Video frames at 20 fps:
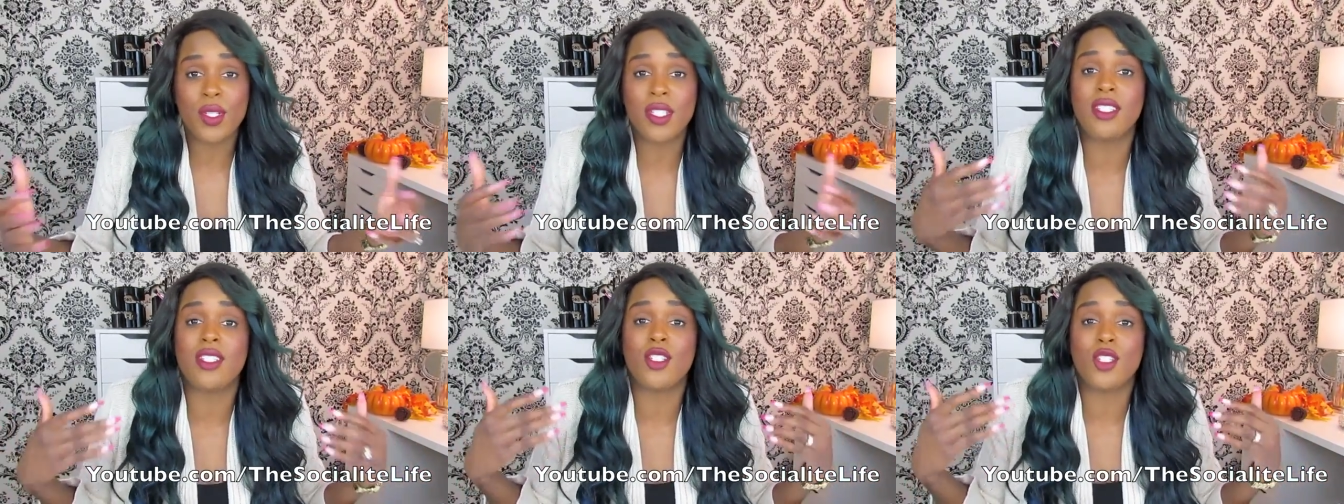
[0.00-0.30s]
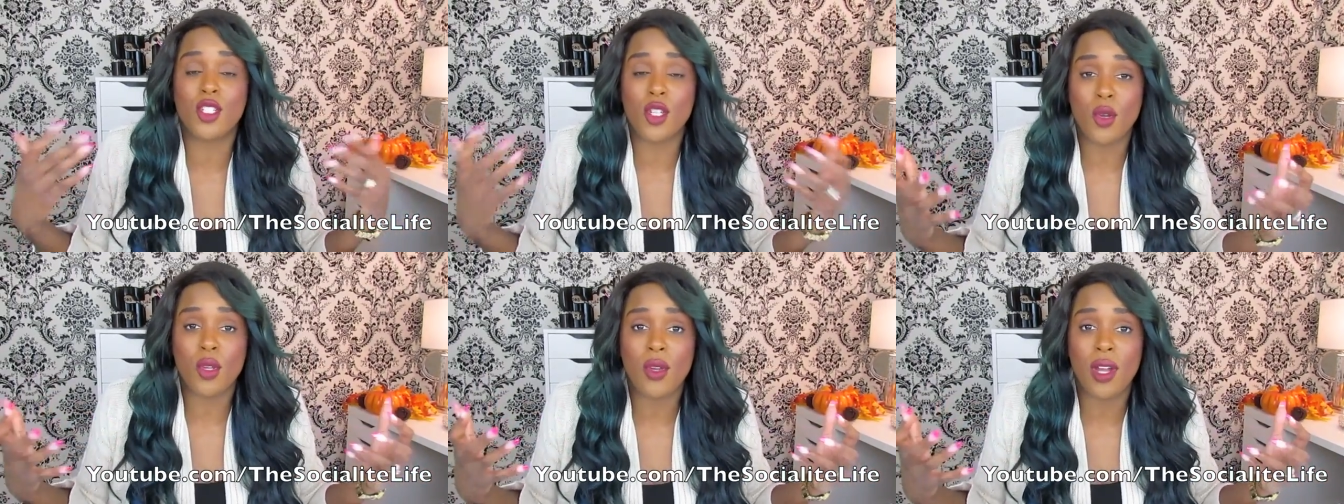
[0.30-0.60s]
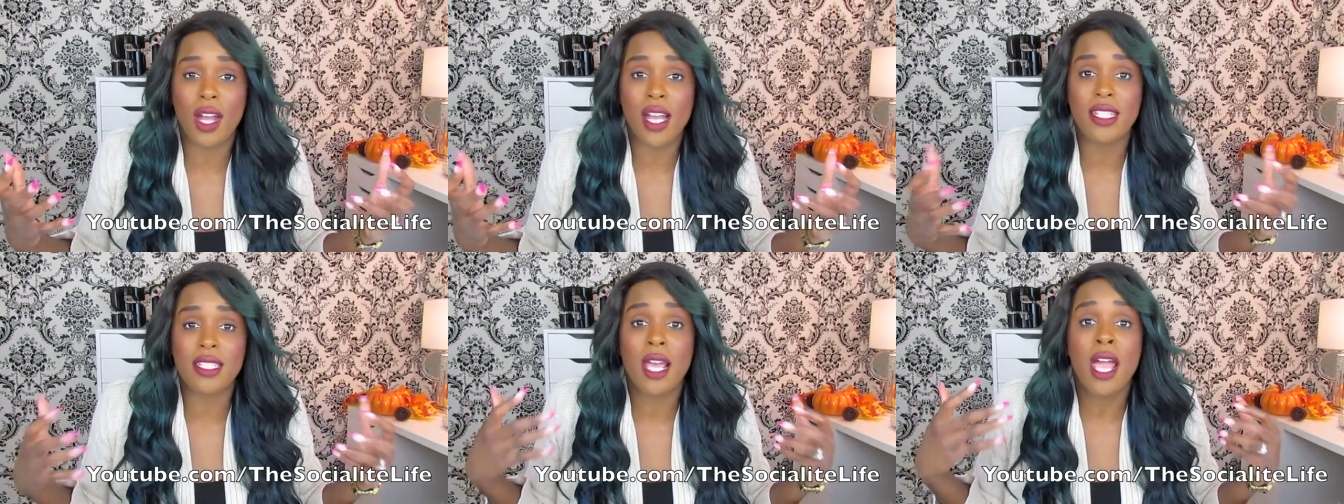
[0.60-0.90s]
is to show you
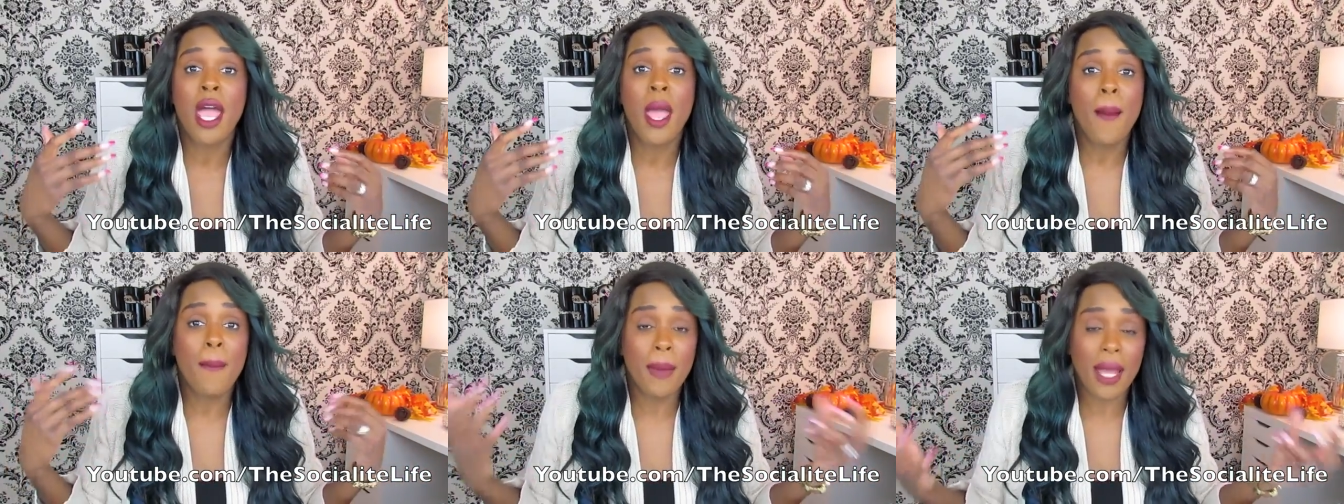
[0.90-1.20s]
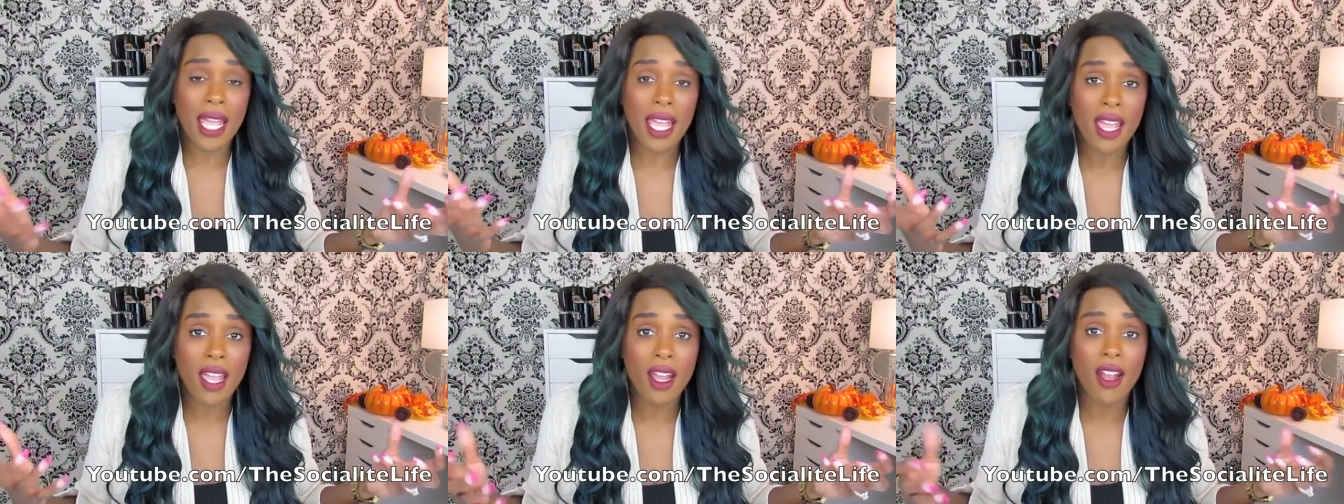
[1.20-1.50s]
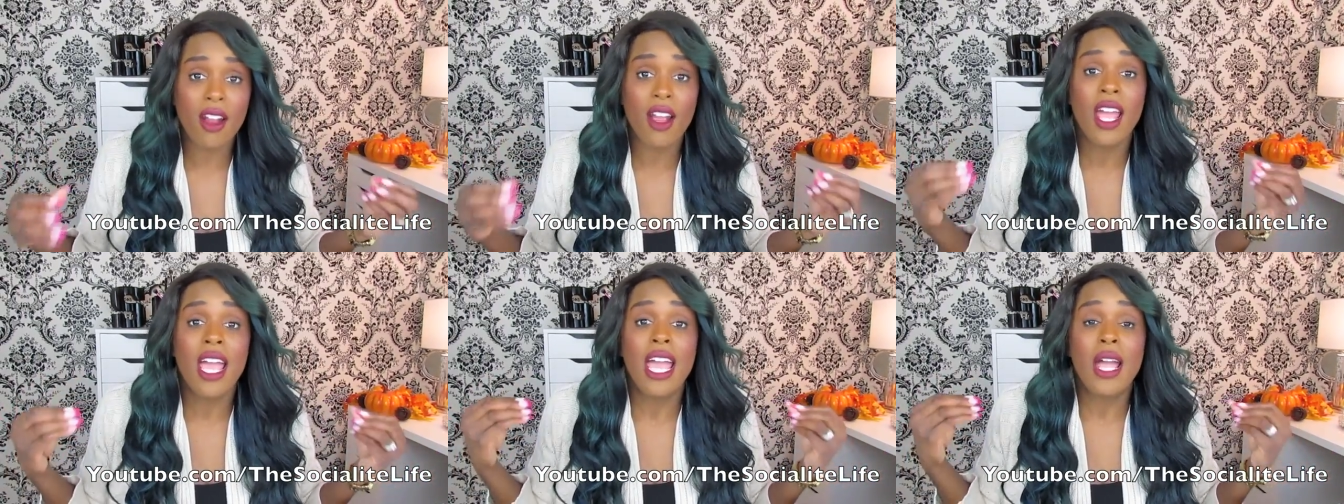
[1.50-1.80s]
guys my
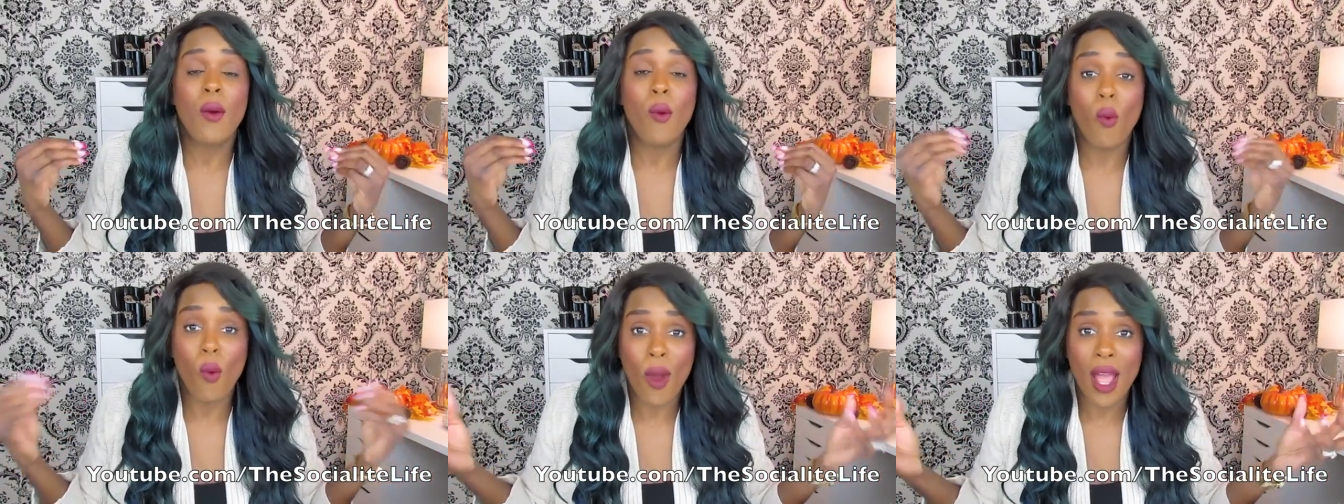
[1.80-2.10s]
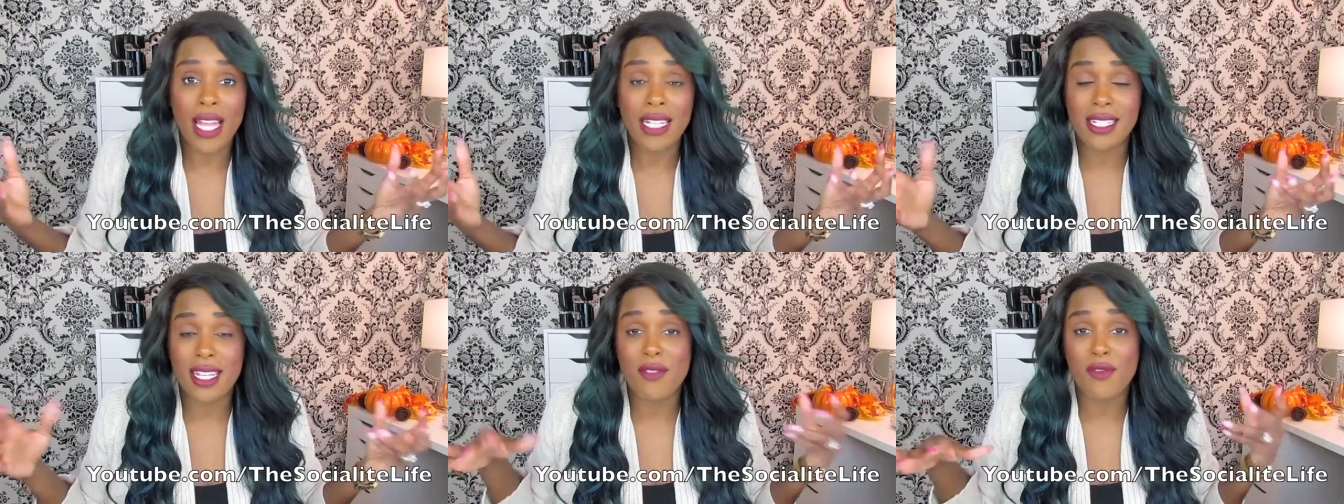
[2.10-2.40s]
hair wet,